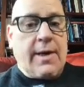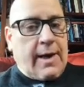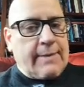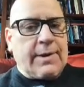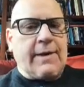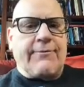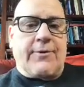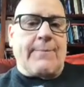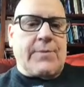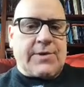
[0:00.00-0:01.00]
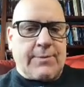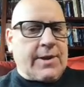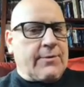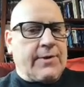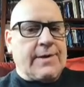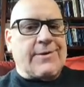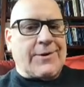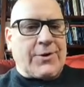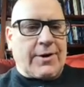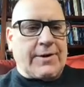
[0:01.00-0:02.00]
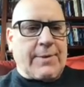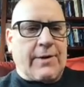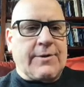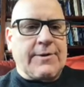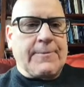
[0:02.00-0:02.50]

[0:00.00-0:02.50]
I believe, from some of the things I talked about.